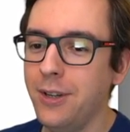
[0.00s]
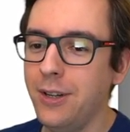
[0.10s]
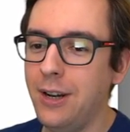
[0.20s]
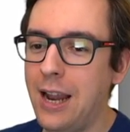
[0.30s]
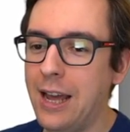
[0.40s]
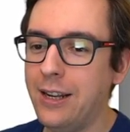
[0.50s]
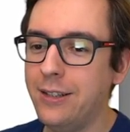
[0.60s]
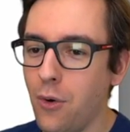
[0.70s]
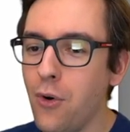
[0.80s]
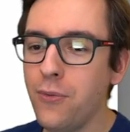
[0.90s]

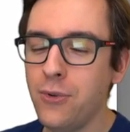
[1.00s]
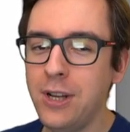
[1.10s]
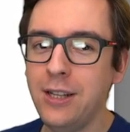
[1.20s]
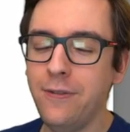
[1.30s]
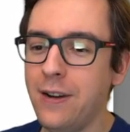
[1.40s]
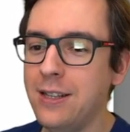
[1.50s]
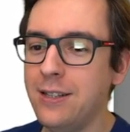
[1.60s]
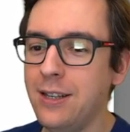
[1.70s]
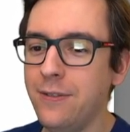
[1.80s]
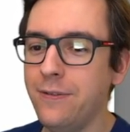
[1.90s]
like overly
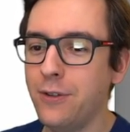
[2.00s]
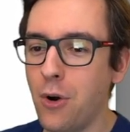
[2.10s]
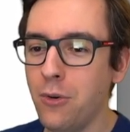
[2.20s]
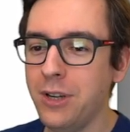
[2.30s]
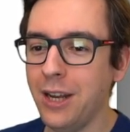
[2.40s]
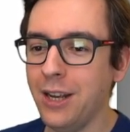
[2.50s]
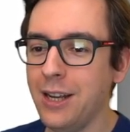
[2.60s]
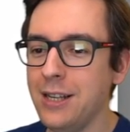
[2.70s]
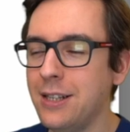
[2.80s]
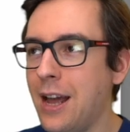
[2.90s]
defensive coding
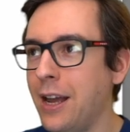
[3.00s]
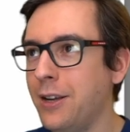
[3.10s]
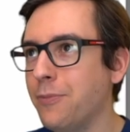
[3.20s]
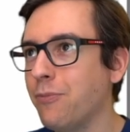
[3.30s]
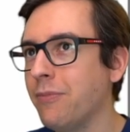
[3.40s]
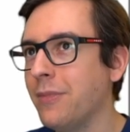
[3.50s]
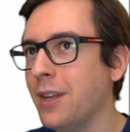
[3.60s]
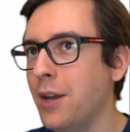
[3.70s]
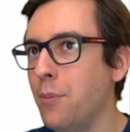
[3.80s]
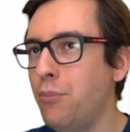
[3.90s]
is like
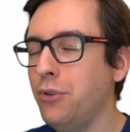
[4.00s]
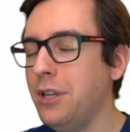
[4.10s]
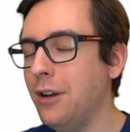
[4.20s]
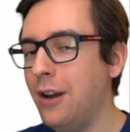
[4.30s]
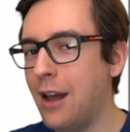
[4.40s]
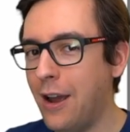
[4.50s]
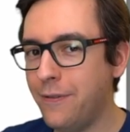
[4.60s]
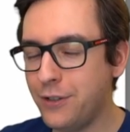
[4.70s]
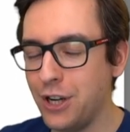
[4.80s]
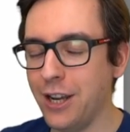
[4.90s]
putting a
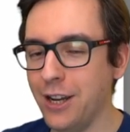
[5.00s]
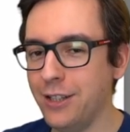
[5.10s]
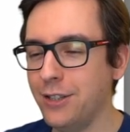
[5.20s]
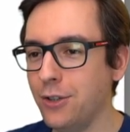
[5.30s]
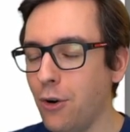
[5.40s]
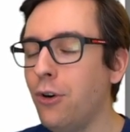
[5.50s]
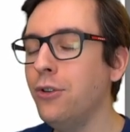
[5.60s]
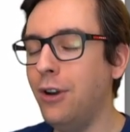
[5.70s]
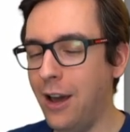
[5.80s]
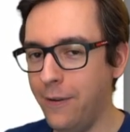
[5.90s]
life jacket on
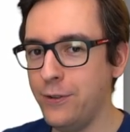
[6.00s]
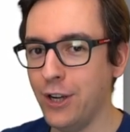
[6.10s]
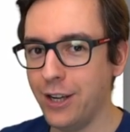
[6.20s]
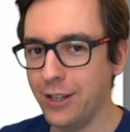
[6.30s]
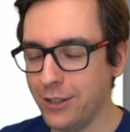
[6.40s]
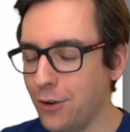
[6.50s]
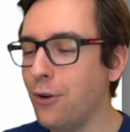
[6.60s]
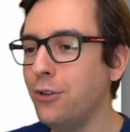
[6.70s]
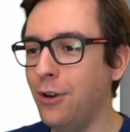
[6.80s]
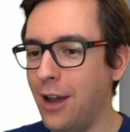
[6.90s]
a life jacket
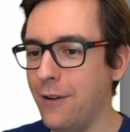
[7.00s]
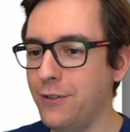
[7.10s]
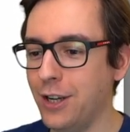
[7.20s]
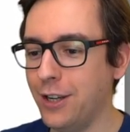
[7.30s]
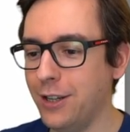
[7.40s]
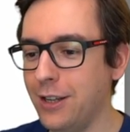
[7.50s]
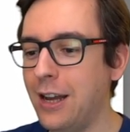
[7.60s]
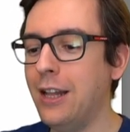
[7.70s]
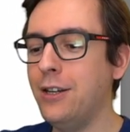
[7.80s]
on a life jacket and